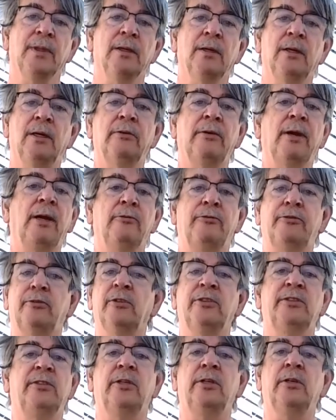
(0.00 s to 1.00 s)
A ground
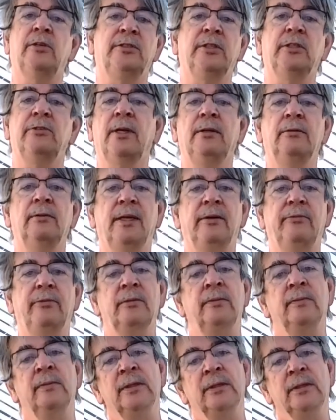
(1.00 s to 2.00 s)
frost occurs at ground level
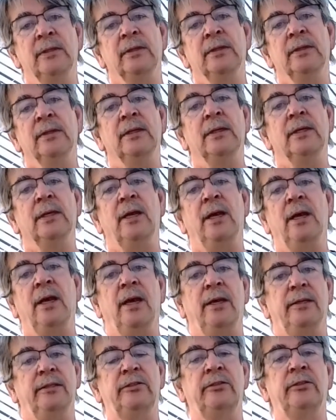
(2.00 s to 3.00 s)

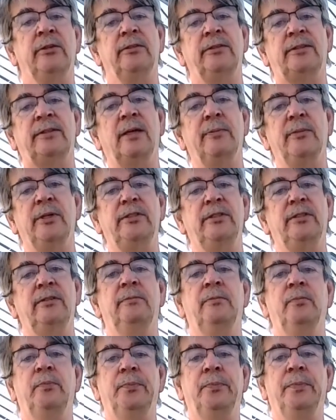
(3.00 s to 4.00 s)
and is not as damaging.
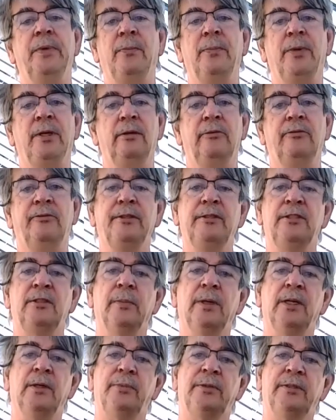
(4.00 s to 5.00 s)
A bit of fleece
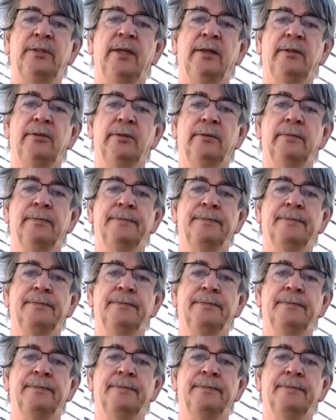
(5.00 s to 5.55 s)
might protect you.